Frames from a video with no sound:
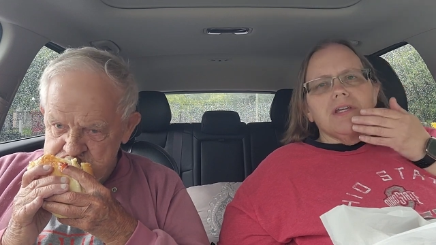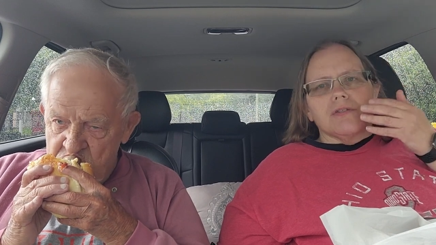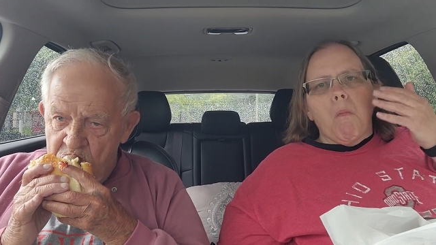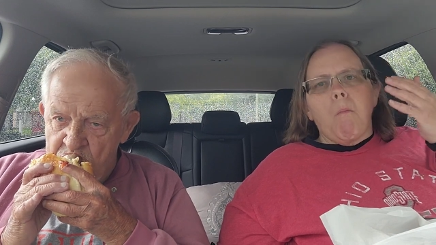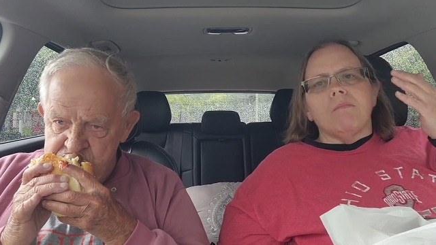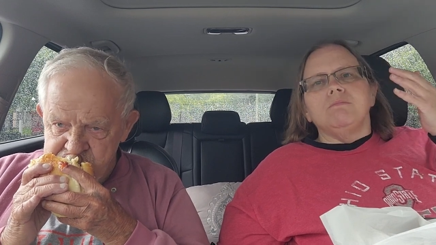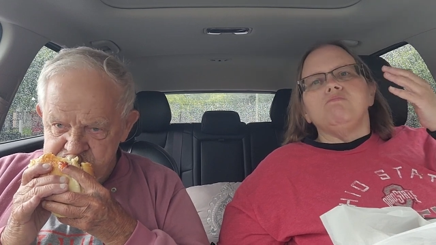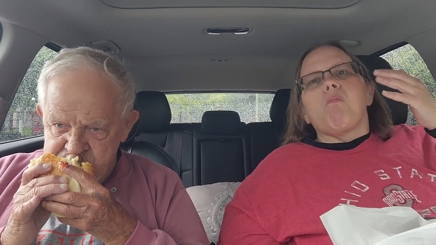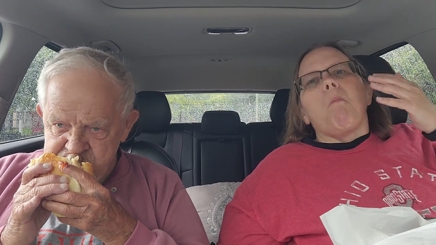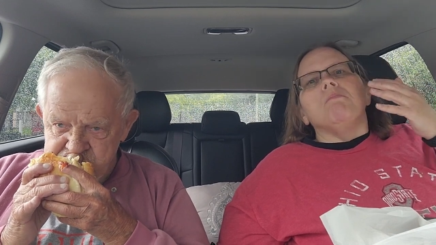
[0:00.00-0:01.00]
Speaker 1: is
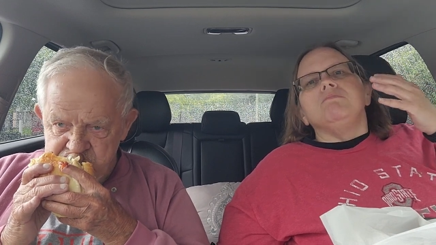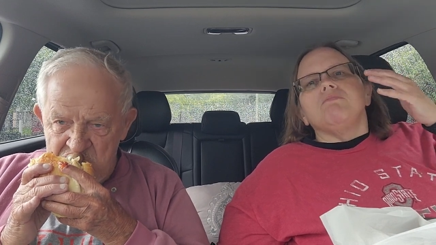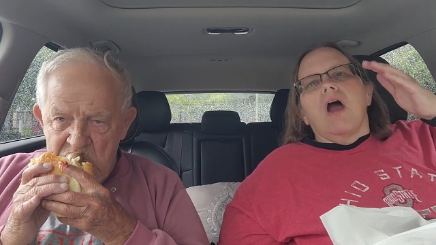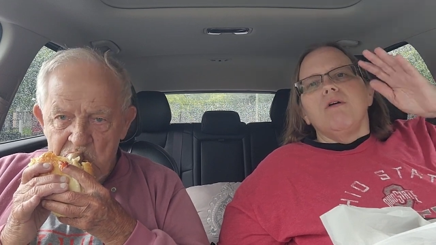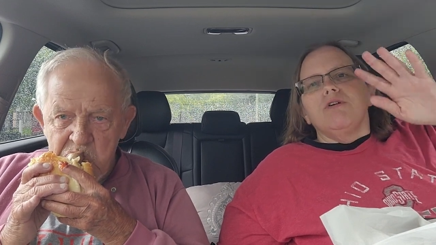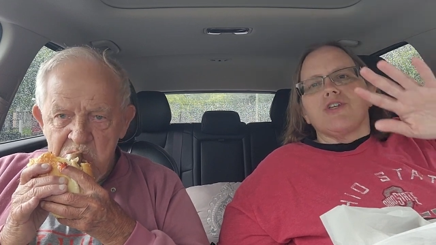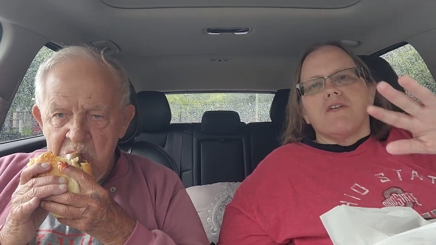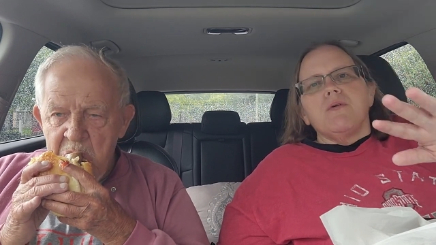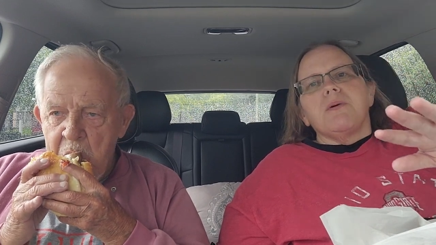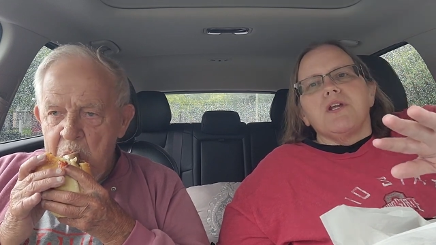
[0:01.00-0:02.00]
I wish
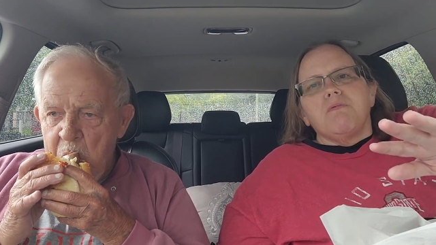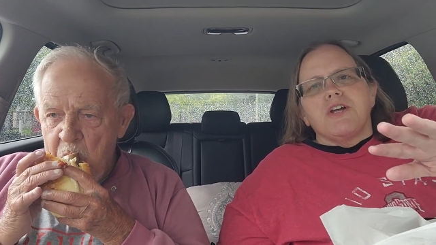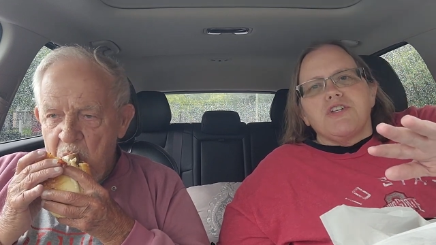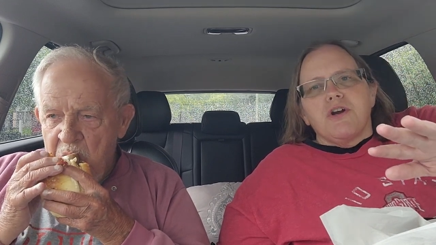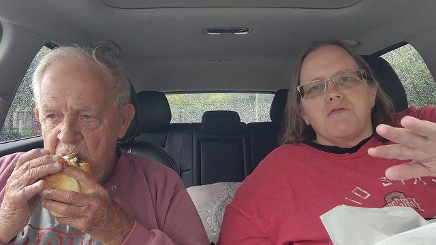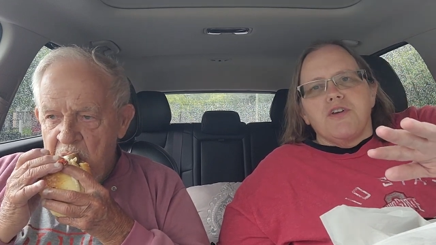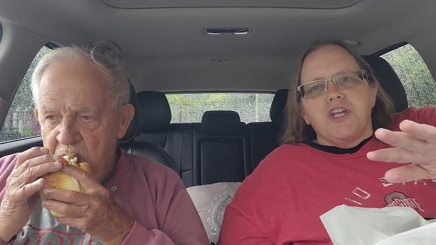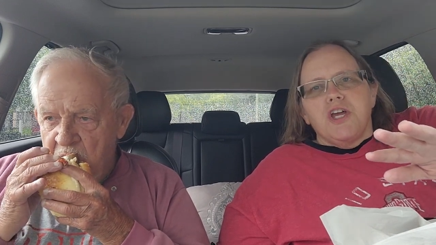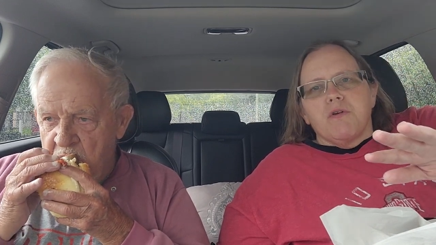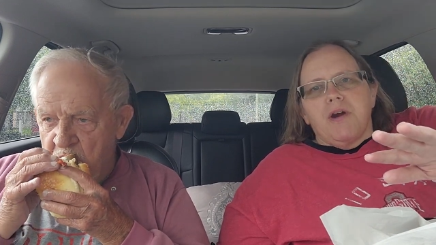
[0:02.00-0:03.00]
everybody watching our
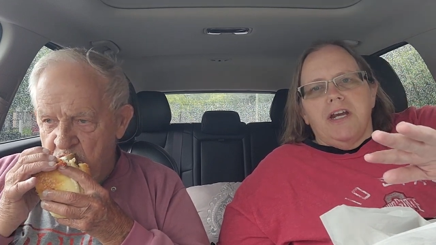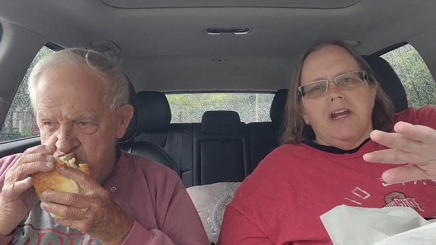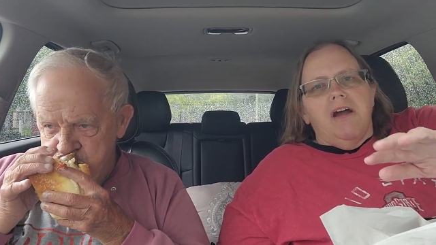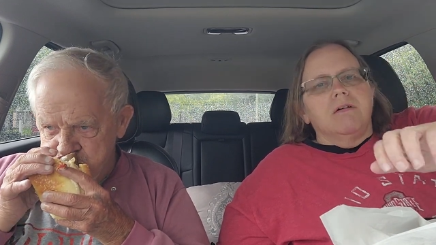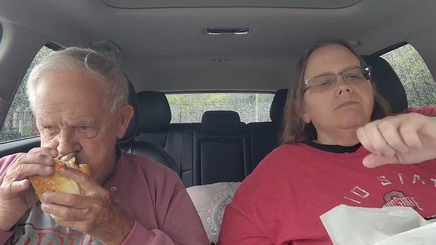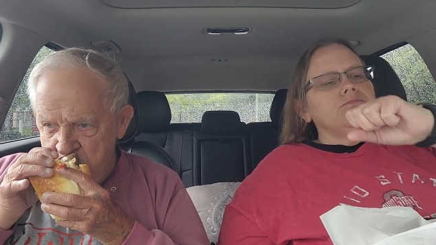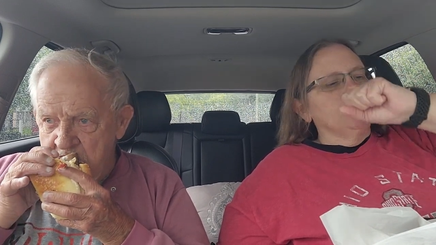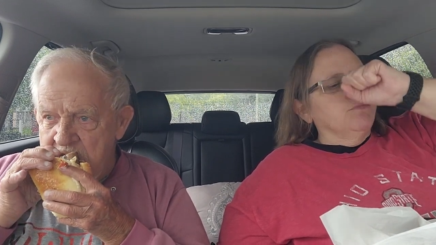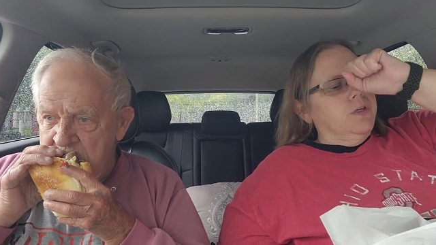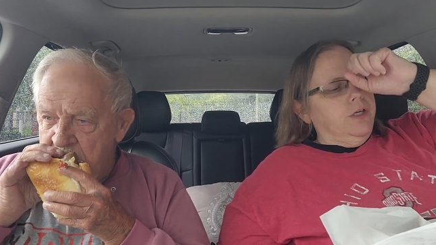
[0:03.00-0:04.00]
video right now
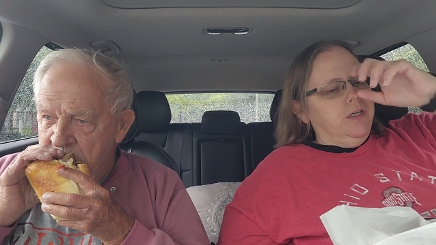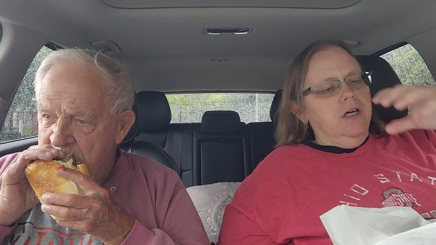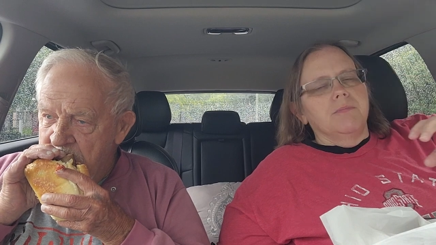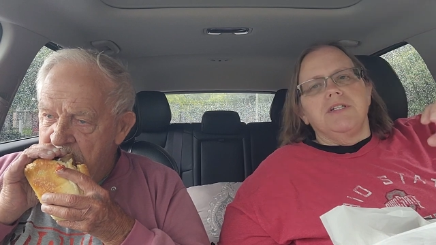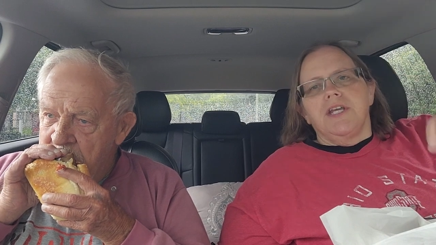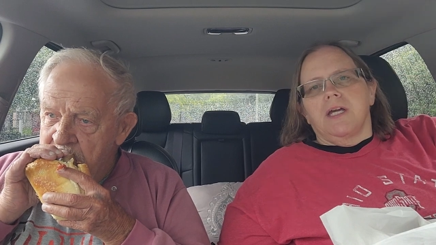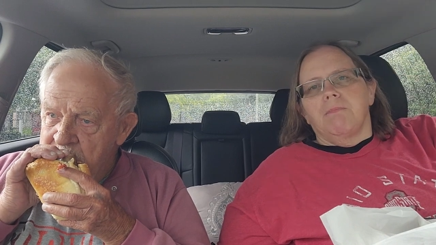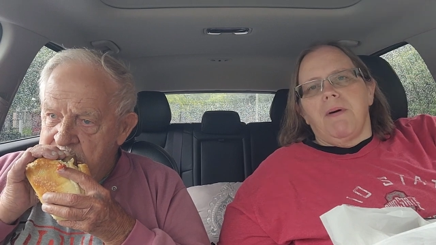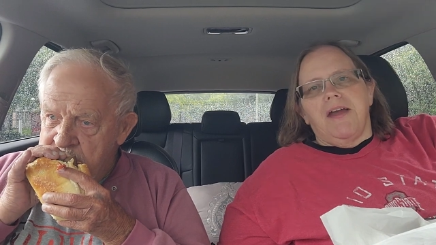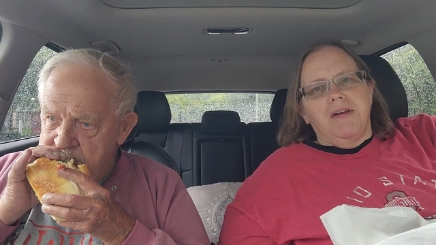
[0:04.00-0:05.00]
could come and take
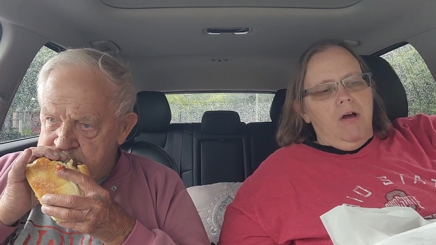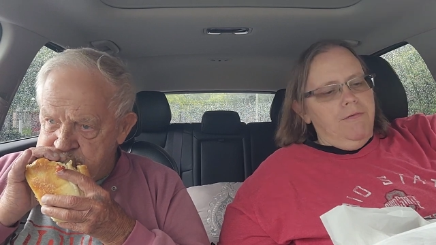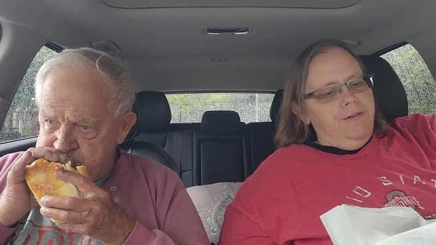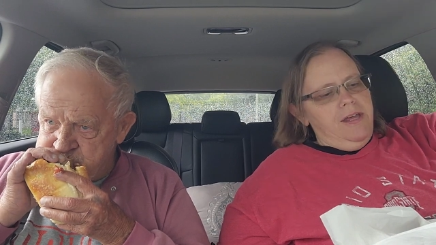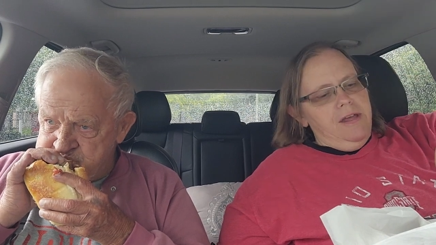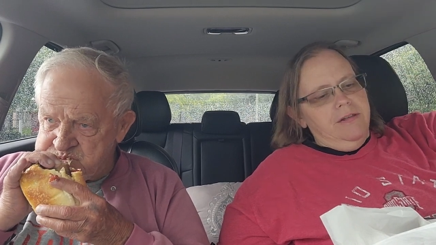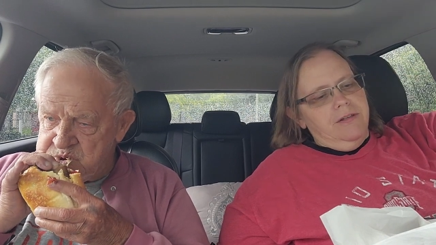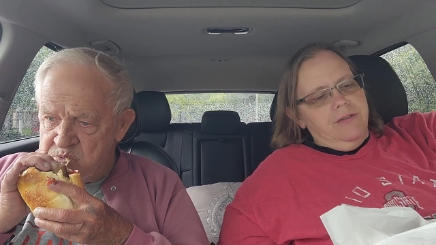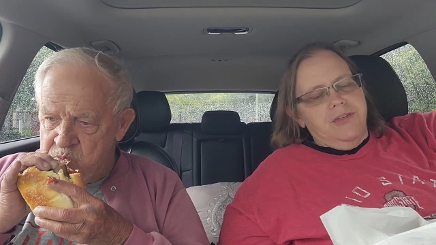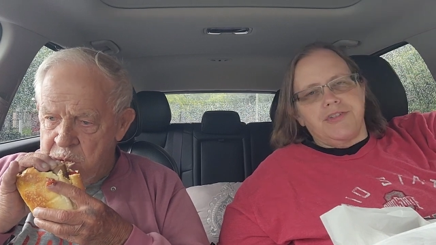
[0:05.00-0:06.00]
a bite off of the
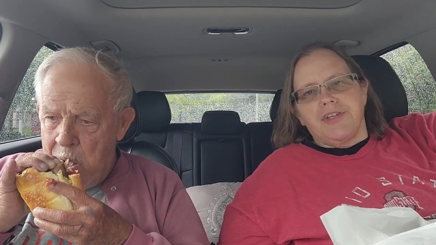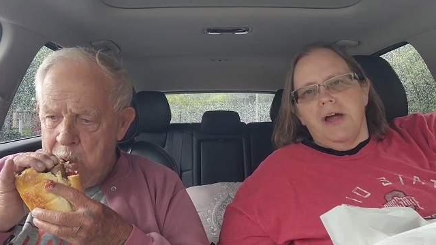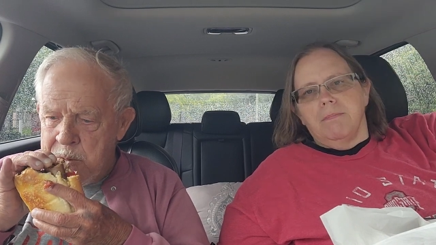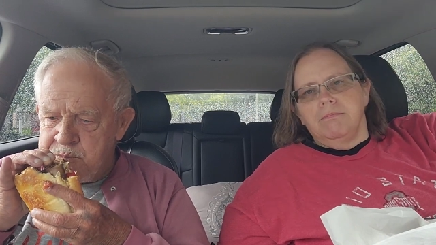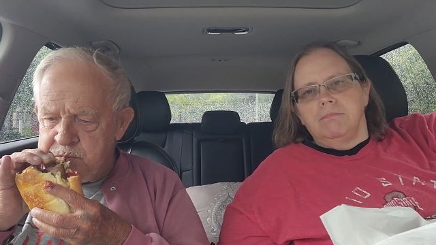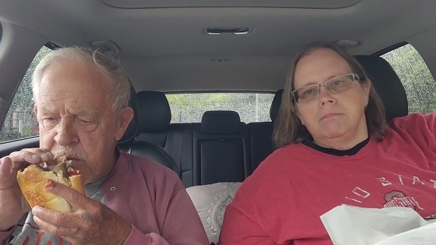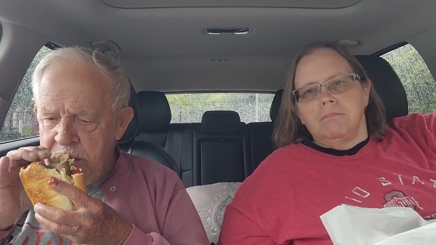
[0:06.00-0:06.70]
end of this sub.